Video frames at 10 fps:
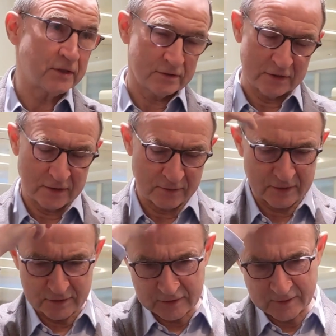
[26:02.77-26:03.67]
that
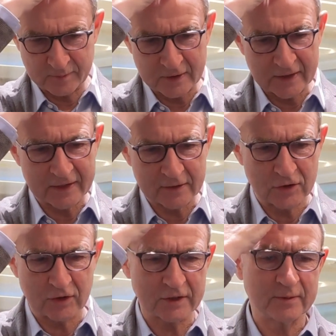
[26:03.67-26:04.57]
linked
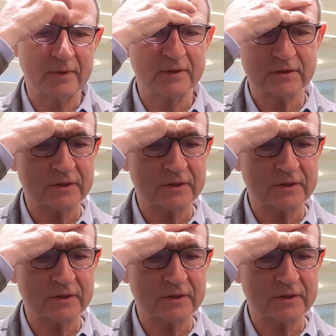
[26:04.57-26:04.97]
Nottingham and